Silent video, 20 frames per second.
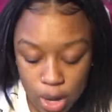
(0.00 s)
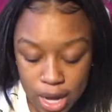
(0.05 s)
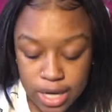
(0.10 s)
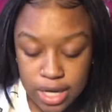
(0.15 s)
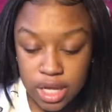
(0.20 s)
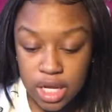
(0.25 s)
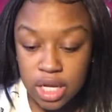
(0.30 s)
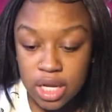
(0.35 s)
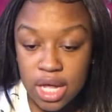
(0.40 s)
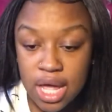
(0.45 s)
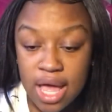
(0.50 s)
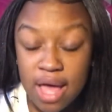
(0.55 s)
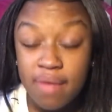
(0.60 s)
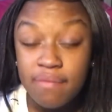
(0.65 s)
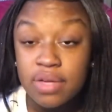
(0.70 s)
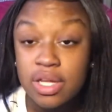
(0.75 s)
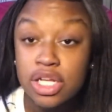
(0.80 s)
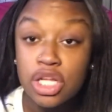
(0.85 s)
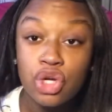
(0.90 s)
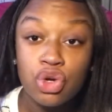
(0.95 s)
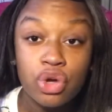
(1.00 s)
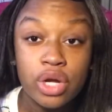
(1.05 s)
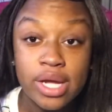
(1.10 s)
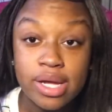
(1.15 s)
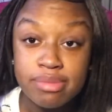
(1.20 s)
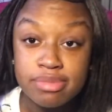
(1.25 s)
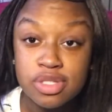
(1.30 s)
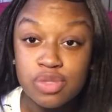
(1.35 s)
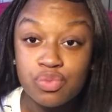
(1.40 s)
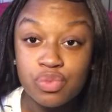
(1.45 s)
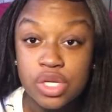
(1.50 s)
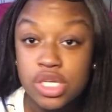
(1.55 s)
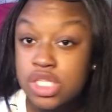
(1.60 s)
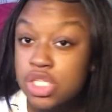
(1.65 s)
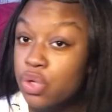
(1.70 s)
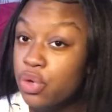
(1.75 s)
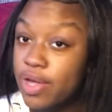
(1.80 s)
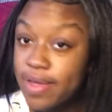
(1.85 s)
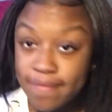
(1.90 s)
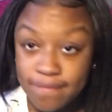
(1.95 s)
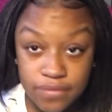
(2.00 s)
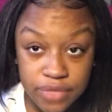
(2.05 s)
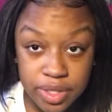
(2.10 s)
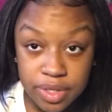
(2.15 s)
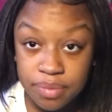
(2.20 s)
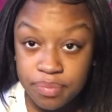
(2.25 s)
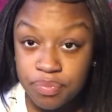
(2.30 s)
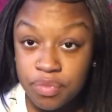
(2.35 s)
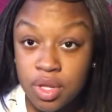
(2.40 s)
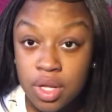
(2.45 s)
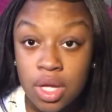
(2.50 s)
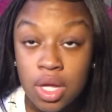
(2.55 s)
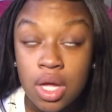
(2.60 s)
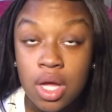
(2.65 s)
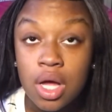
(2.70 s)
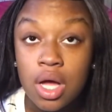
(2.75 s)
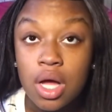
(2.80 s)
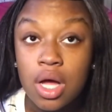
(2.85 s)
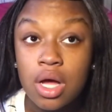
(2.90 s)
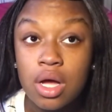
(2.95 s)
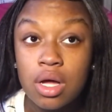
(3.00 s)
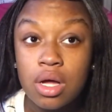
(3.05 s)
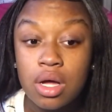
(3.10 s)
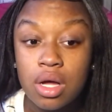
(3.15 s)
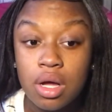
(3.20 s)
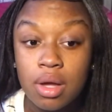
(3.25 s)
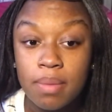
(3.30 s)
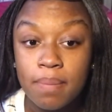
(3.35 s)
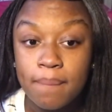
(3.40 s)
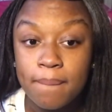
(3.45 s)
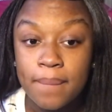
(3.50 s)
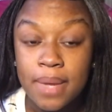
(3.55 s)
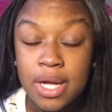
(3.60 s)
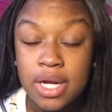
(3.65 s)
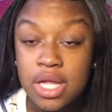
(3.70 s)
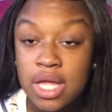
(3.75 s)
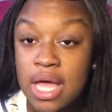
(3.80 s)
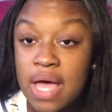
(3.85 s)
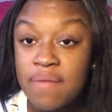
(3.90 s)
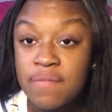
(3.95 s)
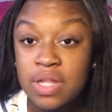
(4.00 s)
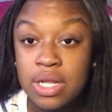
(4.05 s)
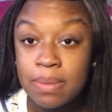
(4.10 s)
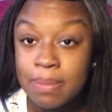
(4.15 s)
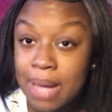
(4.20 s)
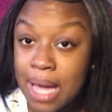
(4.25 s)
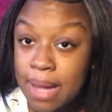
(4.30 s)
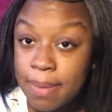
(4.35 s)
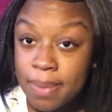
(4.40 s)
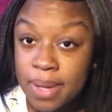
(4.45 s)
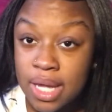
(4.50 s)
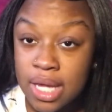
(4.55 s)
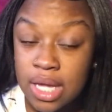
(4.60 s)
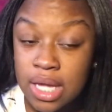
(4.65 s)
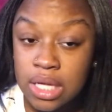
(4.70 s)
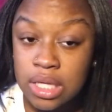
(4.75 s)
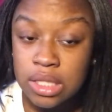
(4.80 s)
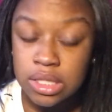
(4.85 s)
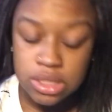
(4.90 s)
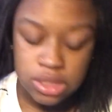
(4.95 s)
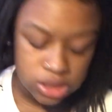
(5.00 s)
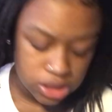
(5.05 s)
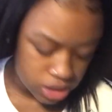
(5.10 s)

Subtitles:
didn't have any cramps whatsoever. I didn't have any back pains.